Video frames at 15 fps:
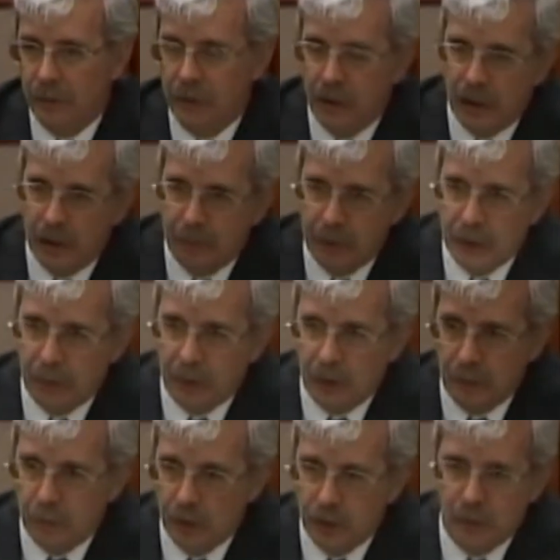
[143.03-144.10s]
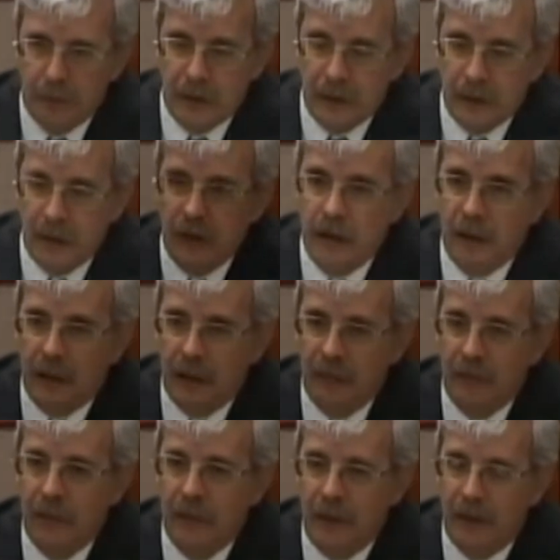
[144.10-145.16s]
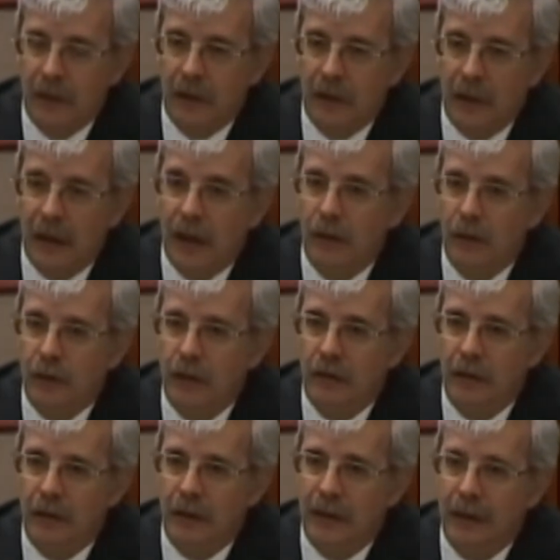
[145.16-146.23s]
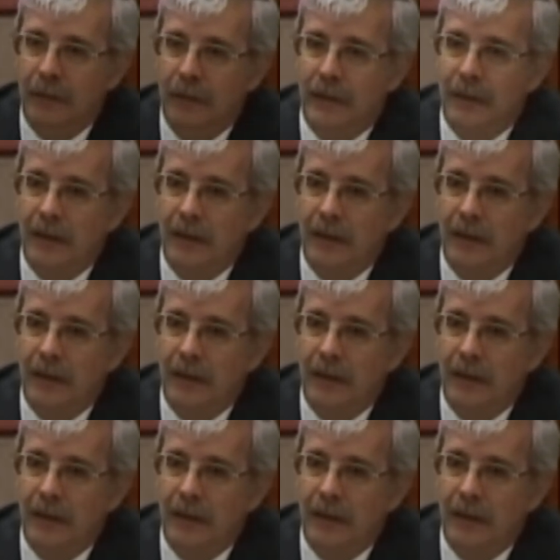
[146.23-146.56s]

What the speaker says: They're not people who are putting the money under the couch or